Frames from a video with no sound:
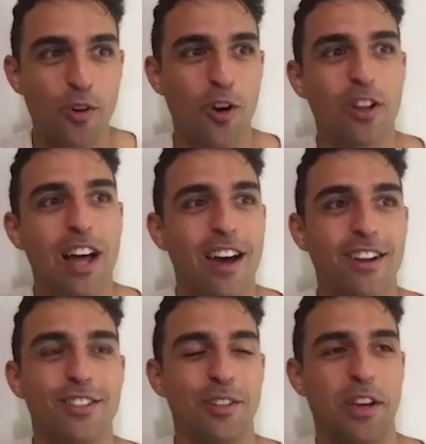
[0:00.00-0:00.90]

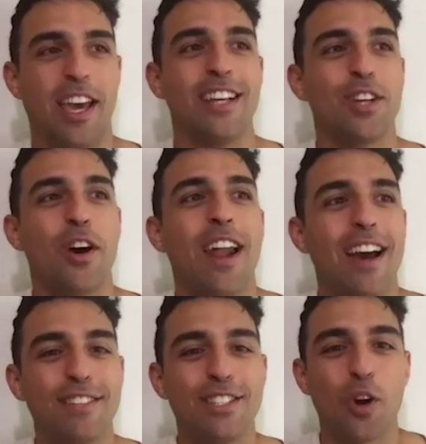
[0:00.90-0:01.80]
coladas, okay? So I would
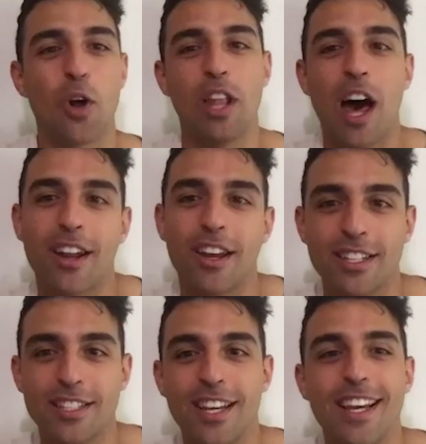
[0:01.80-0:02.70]
have these
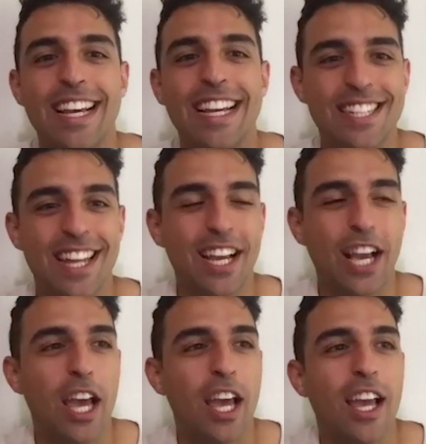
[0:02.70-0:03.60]
coladas. It's,
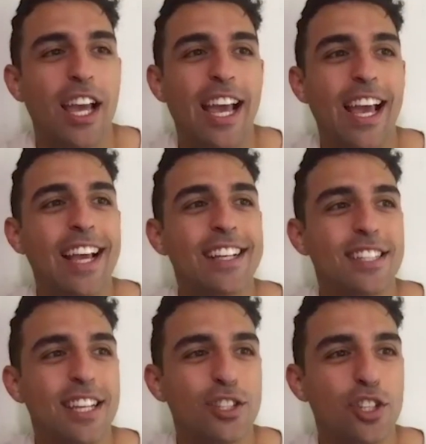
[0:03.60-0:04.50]
like,
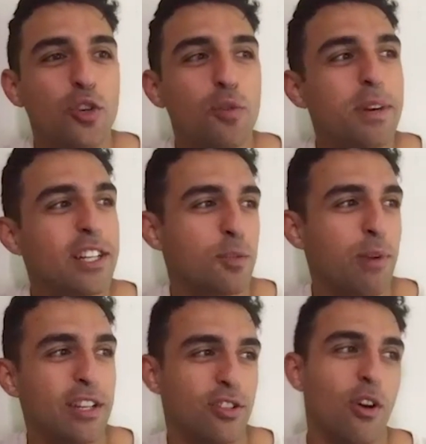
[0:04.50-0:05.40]
it's Cuban
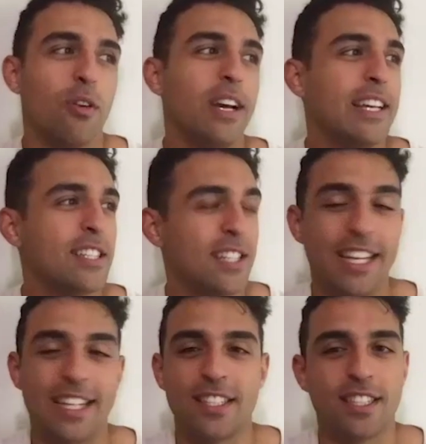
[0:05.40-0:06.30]
espresso. It's
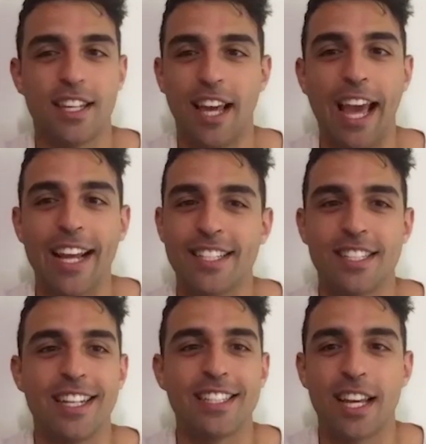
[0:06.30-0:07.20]

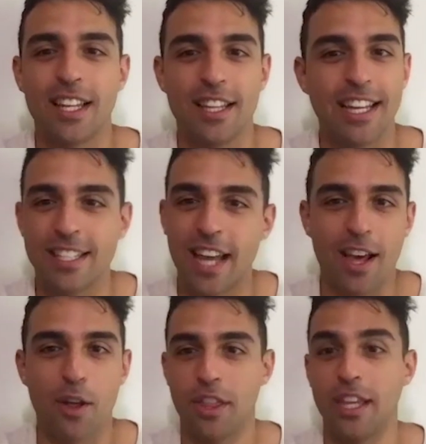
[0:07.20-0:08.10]
like, it's not
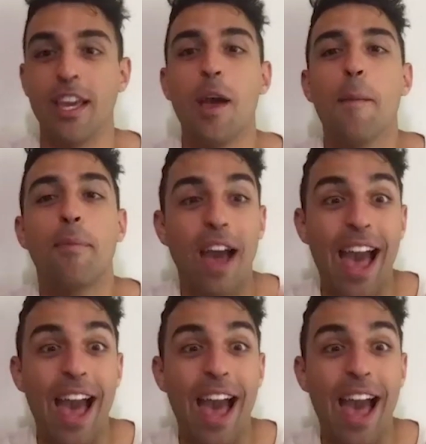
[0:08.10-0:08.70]
healthy. But